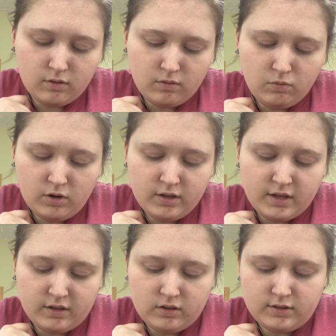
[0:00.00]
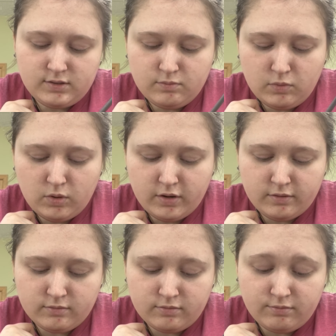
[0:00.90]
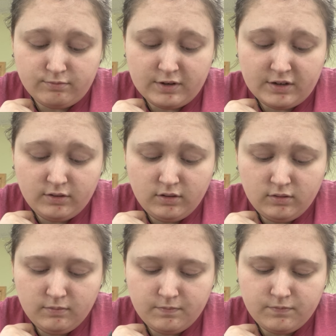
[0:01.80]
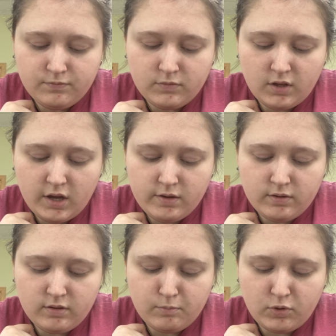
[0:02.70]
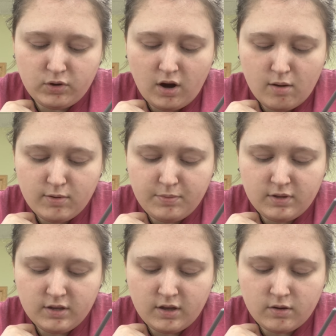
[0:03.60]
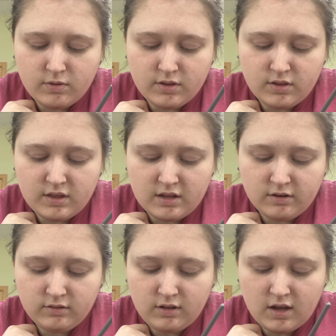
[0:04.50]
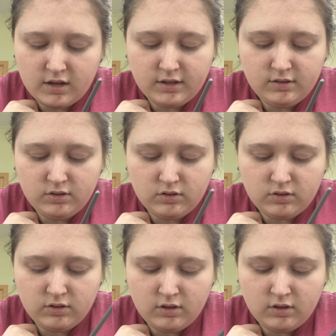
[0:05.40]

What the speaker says: one that looks more real, I would probably go with thinner lines